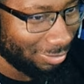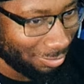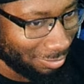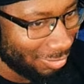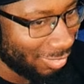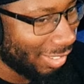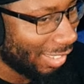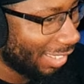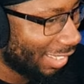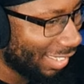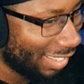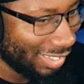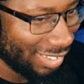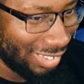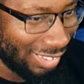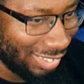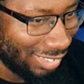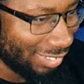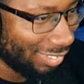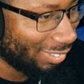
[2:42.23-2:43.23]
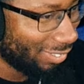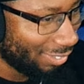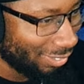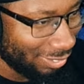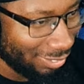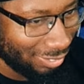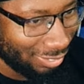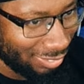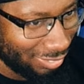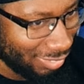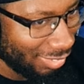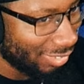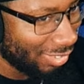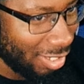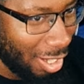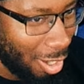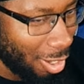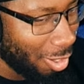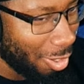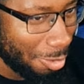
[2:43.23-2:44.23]
Okay, it's
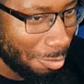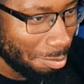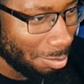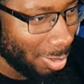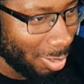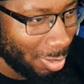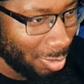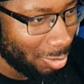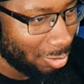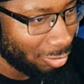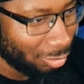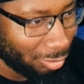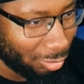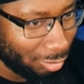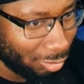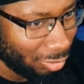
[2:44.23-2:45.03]
calm, bro.